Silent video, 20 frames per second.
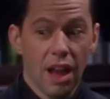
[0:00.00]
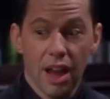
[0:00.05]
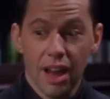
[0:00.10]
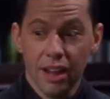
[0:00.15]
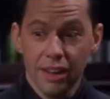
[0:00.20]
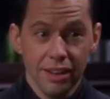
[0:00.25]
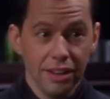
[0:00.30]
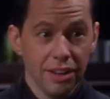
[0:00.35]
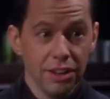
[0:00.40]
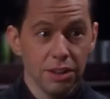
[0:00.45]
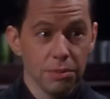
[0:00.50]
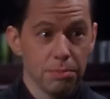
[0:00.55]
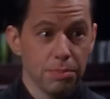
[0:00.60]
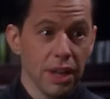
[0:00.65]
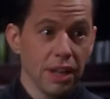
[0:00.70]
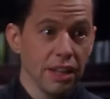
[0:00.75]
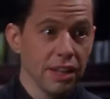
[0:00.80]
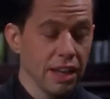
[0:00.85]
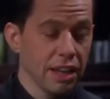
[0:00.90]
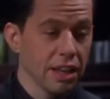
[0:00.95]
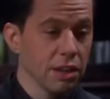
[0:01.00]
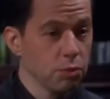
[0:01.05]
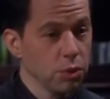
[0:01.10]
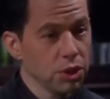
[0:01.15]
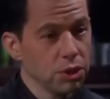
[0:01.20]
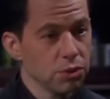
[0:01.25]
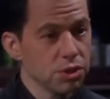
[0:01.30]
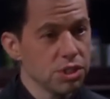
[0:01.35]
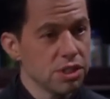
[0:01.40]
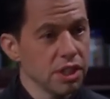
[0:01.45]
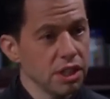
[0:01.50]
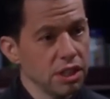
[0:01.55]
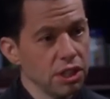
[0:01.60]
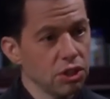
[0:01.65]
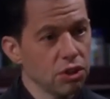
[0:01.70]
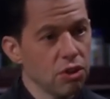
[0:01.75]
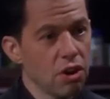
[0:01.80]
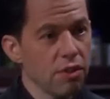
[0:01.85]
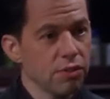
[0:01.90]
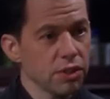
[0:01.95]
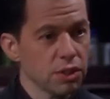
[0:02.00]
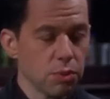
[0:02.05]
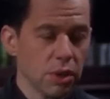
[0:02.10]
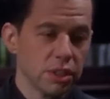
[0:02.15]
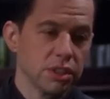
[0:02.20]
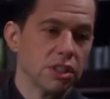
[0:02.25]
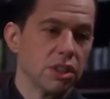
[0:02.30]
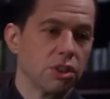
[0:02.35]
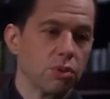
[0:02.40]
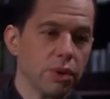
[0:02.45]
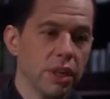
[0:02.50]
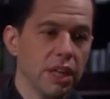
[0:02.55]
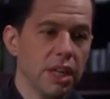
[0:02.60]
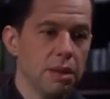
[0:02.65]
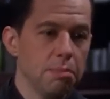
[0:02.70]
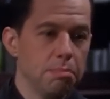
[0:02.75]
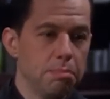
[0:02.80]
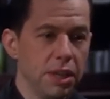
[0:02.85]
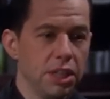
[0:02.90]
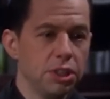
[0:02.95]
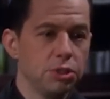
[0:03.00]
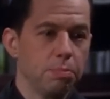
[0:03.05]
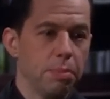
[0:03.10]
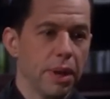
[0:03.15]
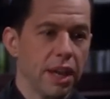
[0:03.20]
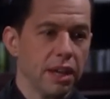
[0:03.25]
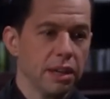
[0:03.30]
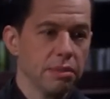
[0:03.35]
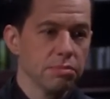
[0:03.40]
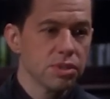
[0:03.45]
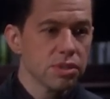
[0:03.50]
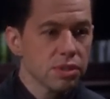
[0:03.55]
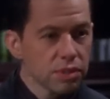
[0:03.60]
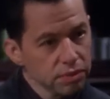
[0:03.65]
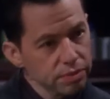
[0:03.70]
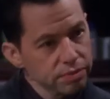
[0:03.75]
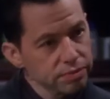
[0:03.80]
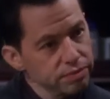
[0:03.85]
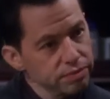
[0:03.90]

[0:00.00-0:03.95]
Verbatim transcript: I didn't hear you belly aching when you were sitting in your office watching 3D Beach Babes.